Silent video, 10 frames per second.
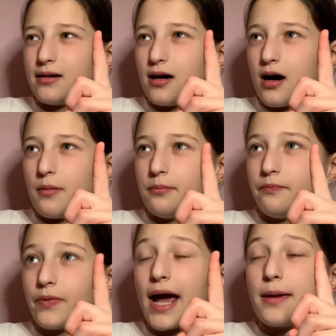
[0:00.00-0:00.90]

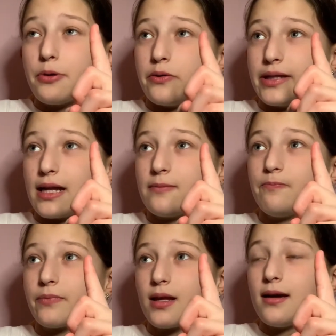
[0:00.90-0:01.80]
hypo in them.
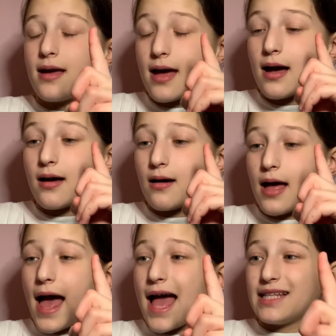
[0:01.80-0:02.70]

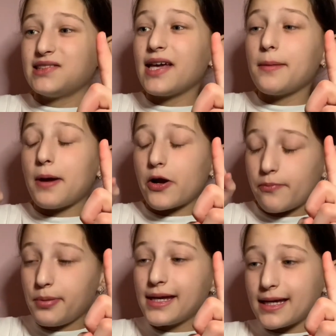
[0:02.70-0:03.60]
And say
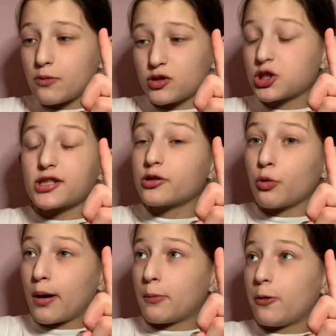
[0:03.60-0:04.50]
parent B was just a
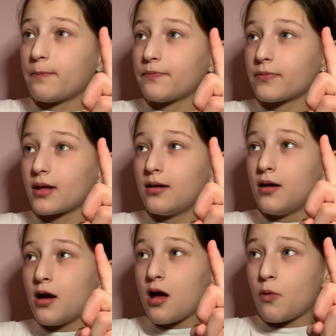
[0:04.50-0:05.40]
normal.
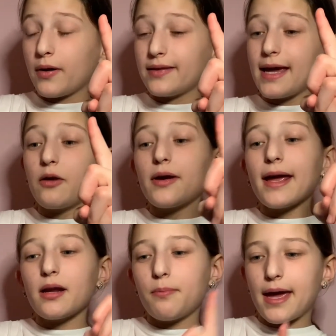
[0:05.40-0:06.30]
When they
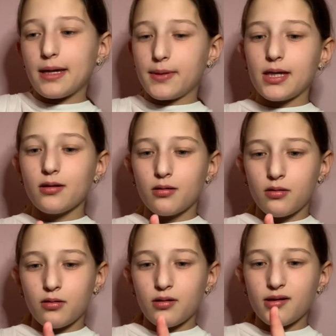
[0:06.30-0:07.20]
create a baby,
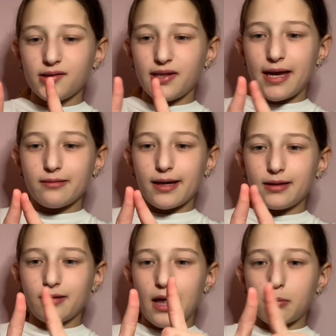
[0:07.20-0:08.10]
say
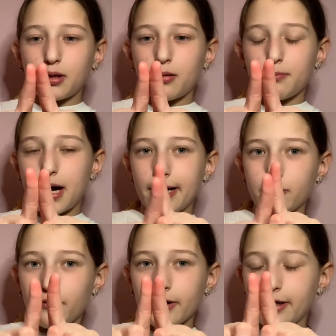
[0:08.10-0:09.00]
like them
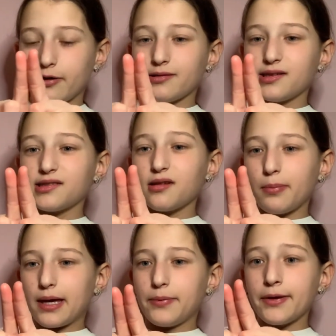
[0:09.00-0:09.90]
combined over here, this is a
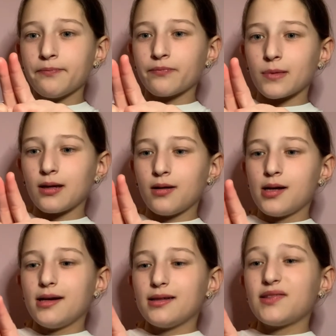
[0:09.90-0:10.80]
baby.
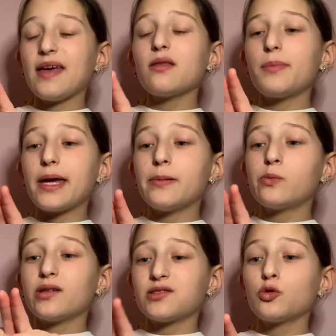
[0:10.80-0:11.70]
Say the baby
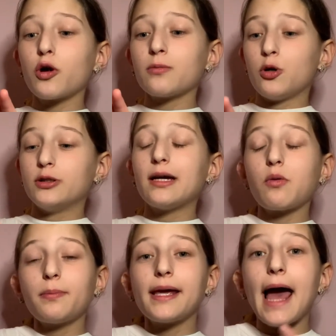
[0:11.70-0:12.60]
was normal, it
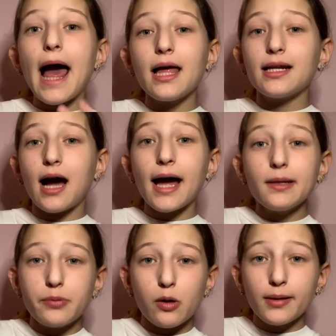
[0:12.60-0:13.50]
would be
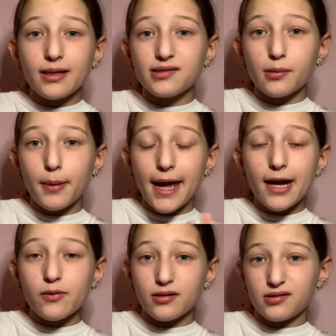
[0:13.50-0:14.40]
hypo because the
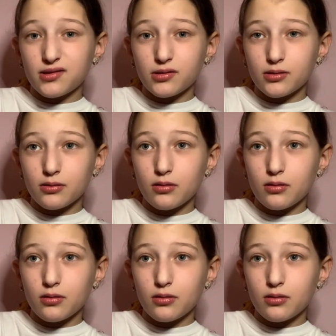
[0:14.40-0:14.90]
parent